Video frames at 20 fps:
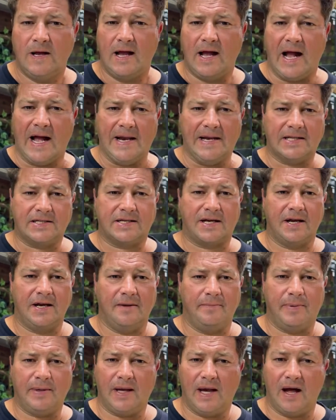and it's going
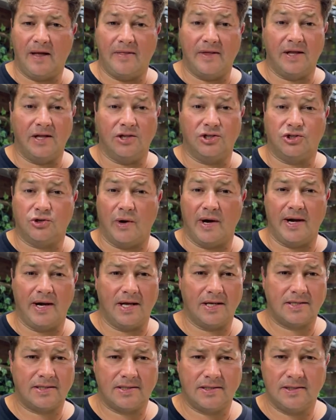to be either join
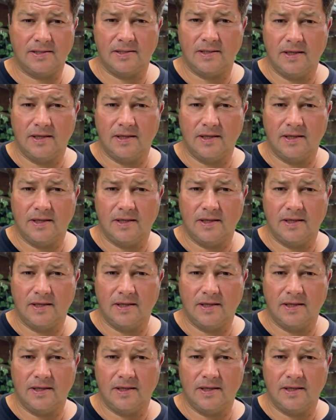us